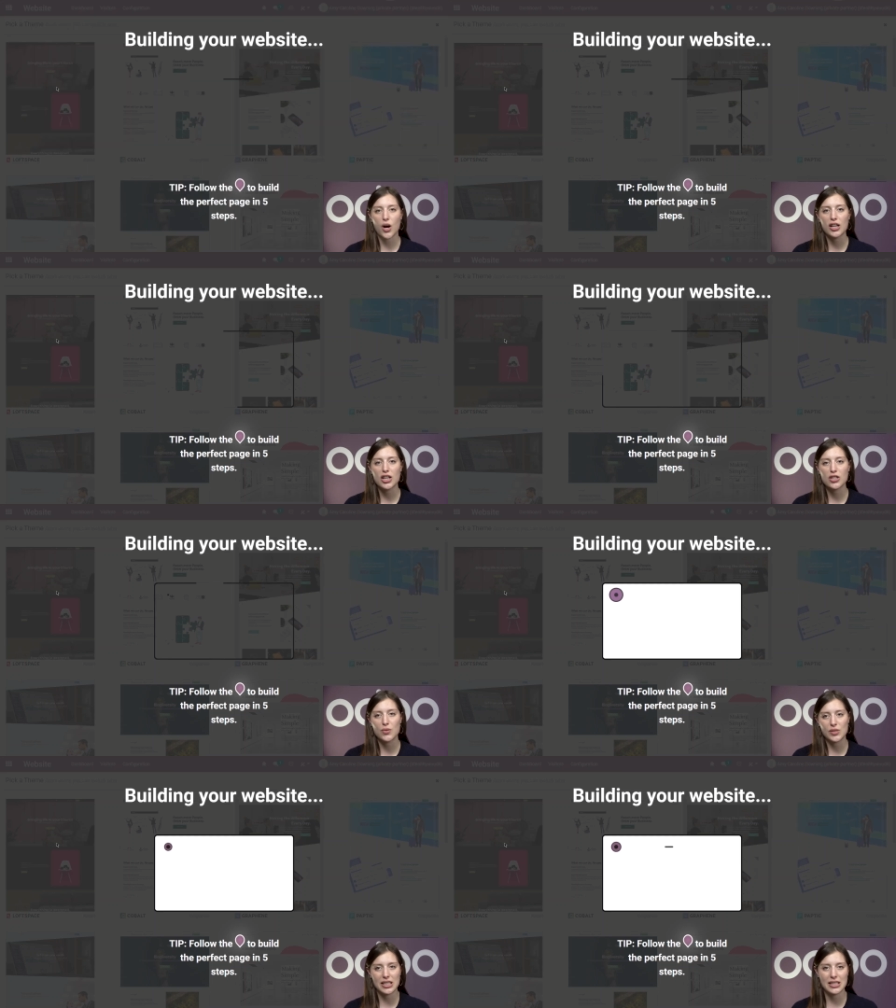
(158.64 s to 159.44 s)
on
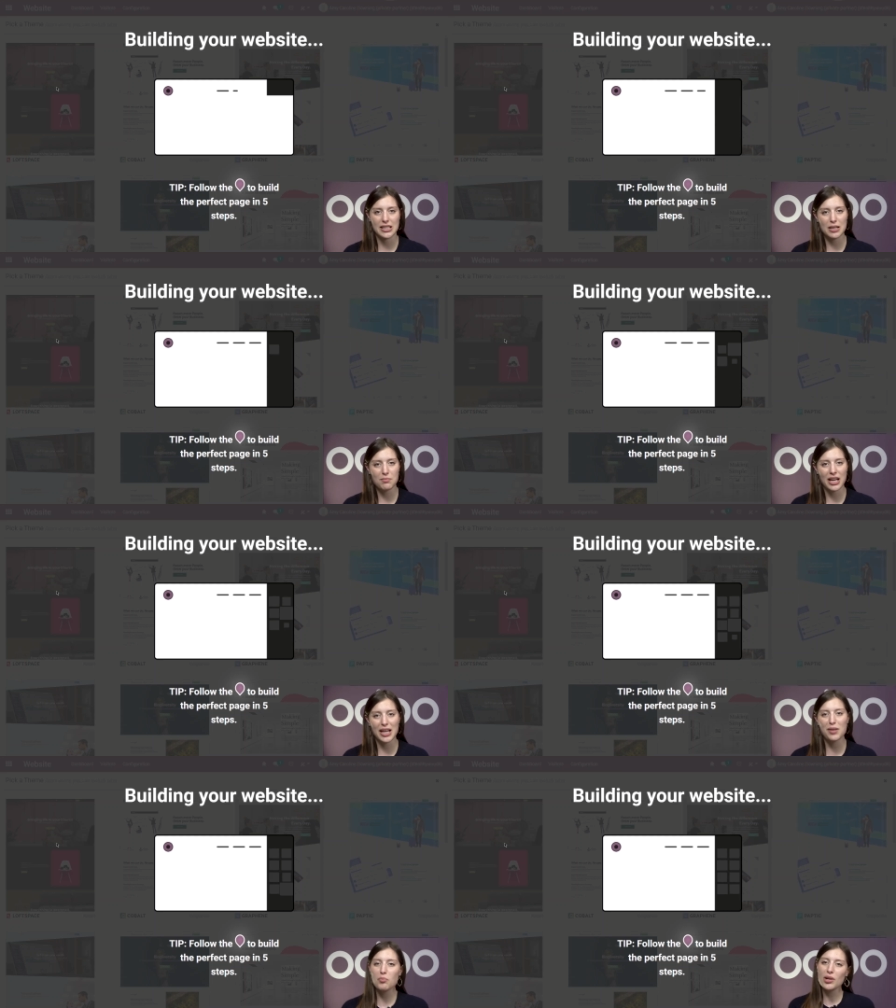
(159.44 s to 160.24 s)
Use this theme.
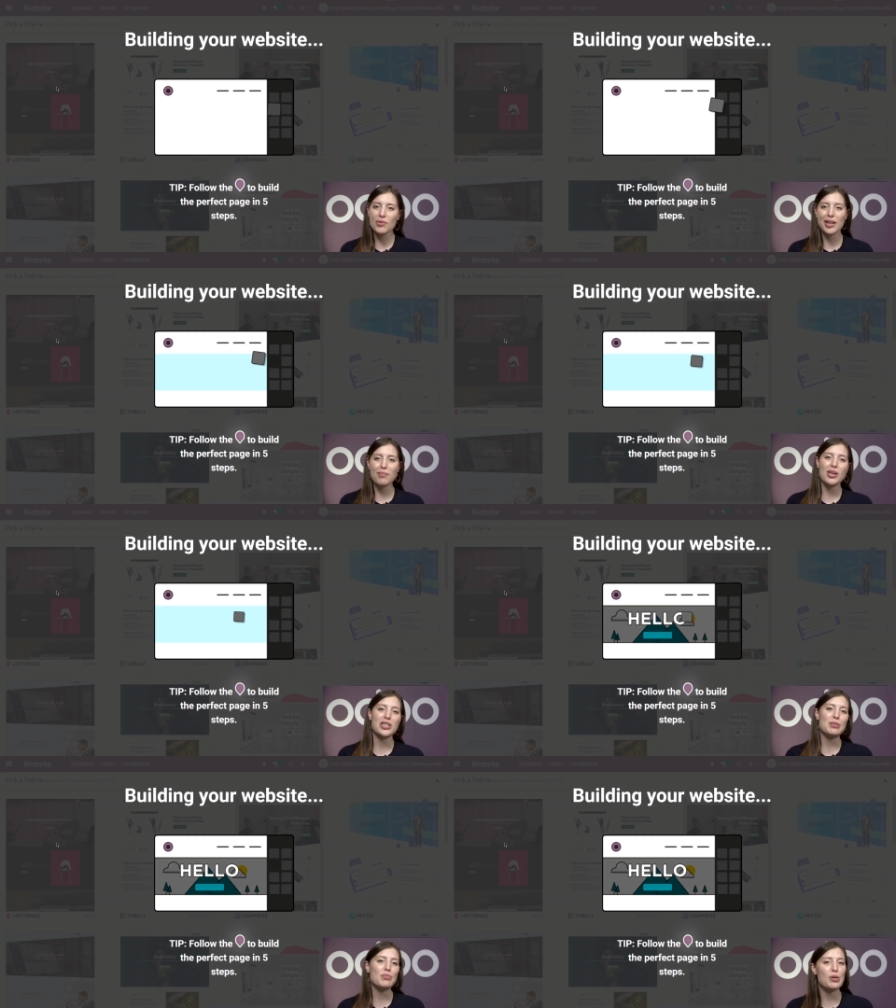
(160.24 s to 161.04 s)
And a brief
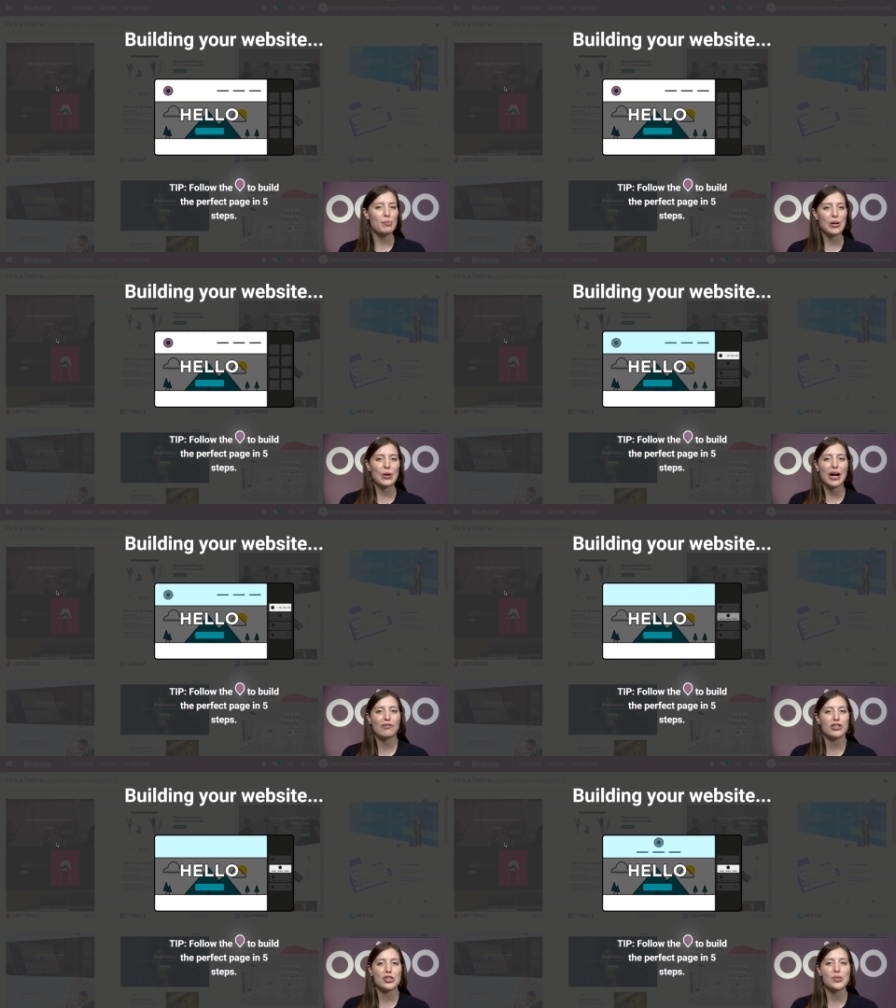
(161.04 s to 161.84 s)
animation will appear
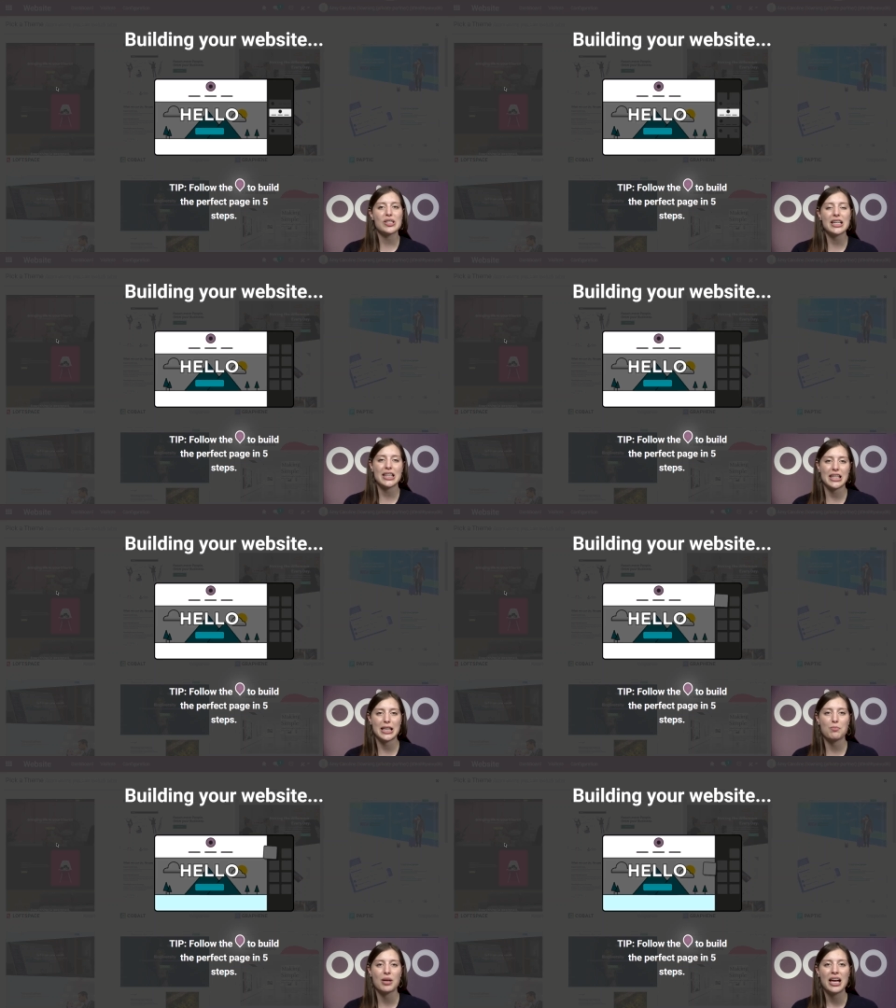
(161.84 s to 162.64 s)
after choosing a
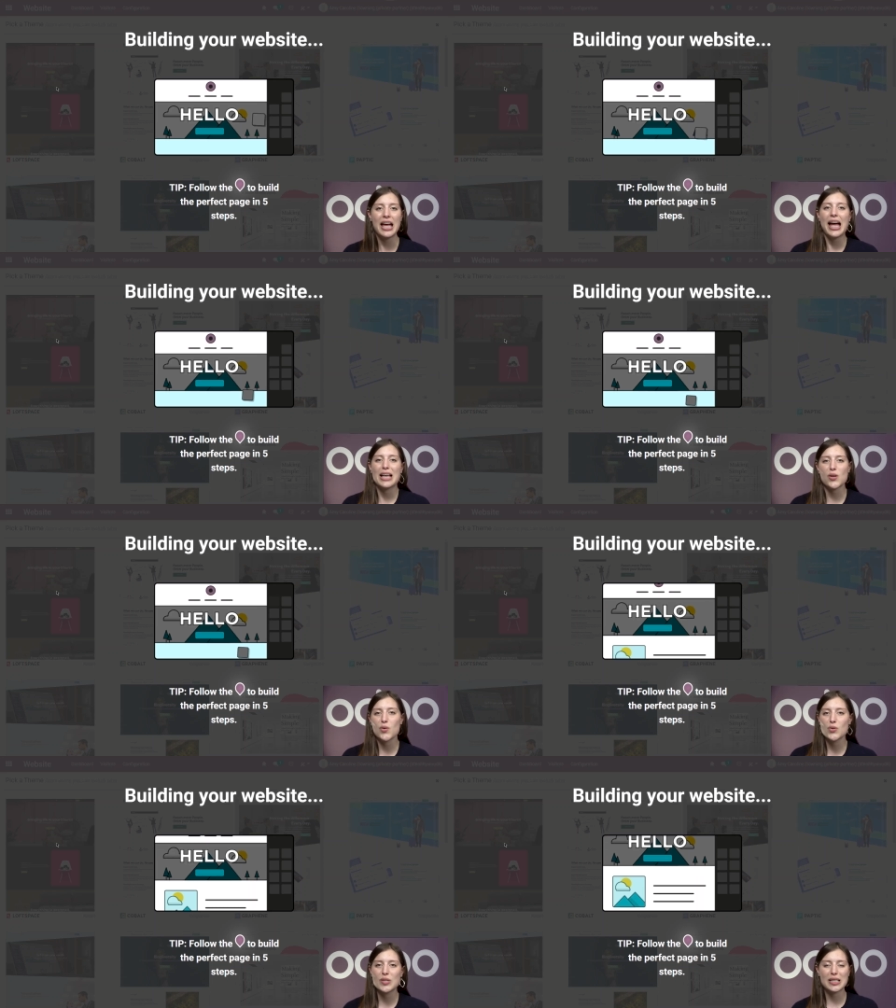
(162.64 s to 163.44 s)
theme as Odoo's